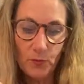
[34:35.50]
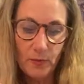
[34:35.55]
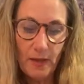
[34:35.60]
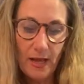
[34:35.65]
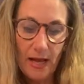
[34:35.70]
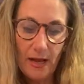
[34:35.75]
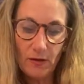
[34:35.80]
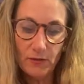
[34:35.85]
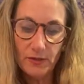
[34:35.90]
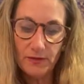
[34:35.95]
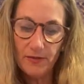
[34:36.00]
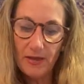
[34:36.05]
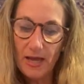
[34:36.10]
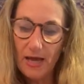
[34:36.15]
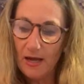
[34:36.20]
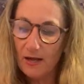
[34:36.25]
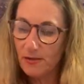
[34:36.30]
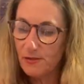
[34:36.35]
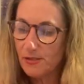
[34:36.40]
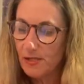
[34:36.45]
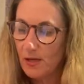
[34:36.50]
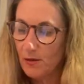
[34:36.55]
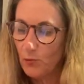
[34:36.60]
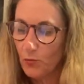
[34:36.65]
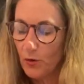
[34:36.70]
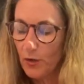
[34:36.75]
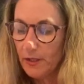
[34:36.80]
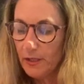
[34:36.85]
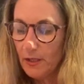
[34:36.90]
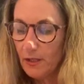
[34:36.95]
out of the house and
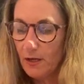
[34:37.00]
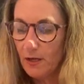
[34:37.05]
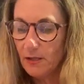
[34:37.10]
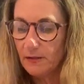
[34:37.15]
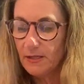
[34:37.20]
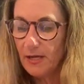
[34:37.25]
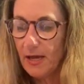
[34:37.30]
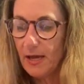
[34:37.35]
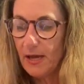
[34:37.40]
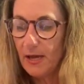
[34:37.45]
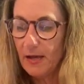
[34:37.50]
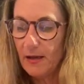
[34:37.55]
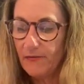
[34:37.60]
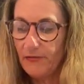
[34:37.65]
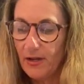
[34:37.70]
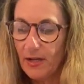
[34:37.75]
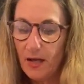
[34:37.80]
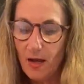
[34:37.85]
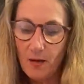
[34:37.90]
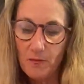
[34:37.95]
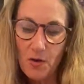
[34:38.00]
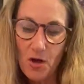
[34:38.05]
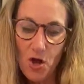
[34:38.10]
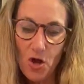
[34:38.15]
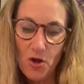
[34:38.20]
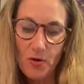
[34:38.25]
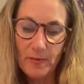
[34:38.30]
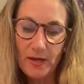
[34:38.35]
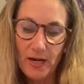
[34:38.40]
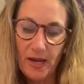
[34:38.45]
working all day, if I come
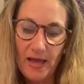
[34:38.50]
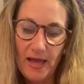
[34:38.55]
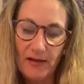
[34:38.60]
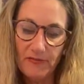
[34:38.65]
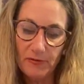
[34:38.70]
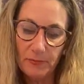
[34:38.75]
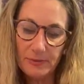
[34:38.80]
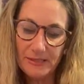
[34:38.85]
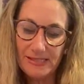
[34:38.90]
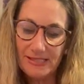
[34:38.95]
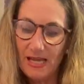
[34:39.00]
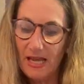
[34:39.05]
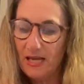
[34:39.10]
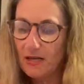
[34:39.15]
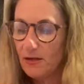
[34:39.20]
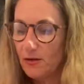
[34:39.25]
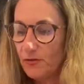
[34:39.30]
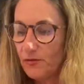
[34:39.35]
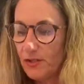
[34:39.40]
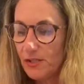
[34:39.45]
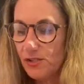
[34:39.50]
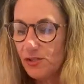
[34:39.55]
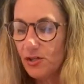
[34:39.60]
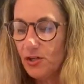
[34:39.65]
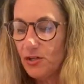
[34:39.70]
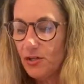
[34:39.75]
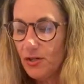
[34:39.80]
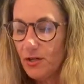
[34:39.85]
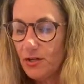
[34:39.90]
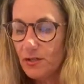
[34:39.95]
home and I have a potato that's
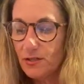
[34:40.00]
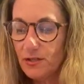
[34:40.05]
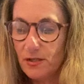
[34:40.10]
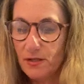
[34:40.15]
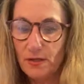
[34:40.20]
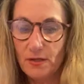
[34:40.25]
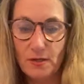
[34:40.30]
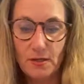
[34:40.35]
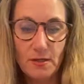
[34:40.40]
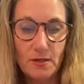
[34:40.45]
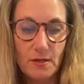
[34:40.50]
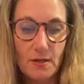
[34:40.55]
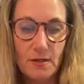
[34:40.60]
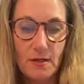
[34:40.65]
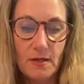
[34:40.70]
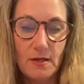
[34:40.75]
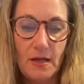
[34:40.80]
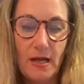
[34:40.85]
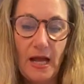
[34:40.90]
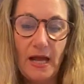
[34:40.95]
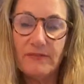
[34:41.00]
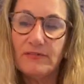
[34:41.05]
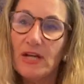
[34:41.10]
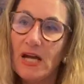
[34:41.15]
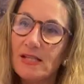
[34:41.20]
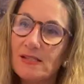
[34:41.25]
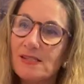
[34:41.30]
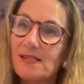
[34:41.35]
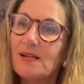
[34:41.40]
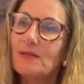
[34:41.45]
cooked, I've
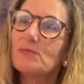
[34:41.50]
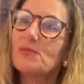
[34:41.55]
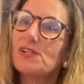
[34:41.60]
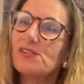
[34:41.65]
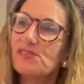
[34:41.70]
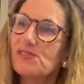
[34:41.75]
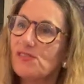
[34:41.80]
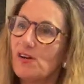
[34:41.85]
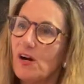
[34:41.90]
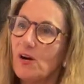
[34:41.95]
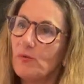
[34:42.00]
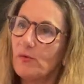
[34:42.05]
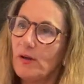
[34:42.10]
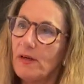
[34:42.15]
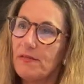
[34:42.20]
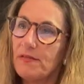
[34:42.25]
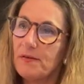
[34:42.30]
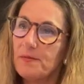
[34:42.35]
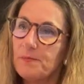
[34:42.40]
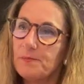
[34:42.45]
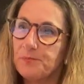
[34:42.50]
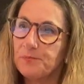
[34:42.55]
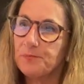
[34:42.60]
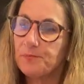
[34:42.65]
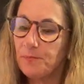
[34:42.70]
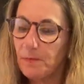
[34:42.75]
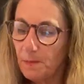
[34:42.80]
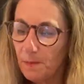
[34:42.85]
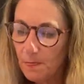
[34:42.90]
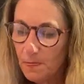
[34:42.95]
got something to start with.
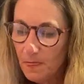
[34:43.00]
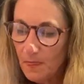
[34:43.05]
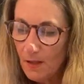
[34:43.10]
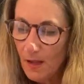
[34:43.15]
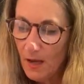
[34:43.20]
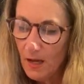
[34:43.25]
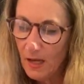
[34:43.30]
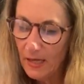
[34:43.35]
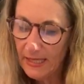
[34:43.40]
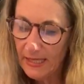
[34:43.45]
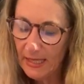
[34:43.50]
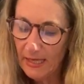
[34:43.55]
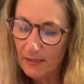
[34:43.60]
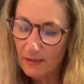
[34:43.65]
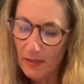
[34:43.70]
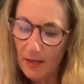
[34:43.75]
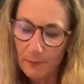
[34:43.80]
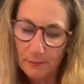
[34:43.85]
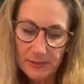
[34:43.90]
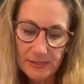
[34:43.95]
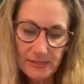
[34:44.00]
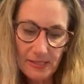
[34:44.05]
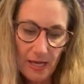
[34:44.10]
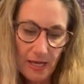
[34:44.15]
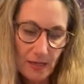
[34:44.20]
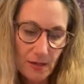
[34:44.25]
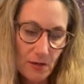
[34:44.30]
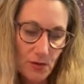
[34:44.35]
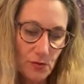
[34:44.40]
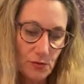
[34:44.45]
Again, a
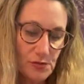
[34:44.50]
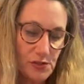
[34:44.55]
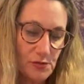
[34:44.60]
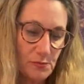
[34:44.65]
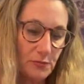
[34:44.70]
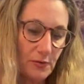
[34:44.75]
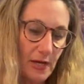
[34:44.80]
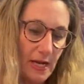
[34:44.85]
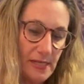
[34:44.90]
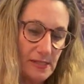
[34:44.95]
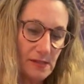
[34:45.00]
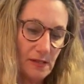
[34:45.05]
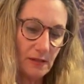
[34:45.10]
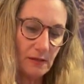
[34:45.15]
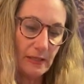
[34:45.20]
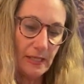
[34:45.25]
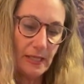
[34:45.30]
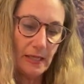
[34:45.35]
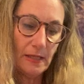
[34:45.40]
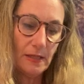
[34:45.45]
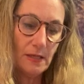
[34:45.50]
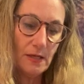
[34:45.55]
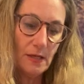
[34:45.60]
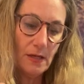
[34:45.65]
potato, surprisingly,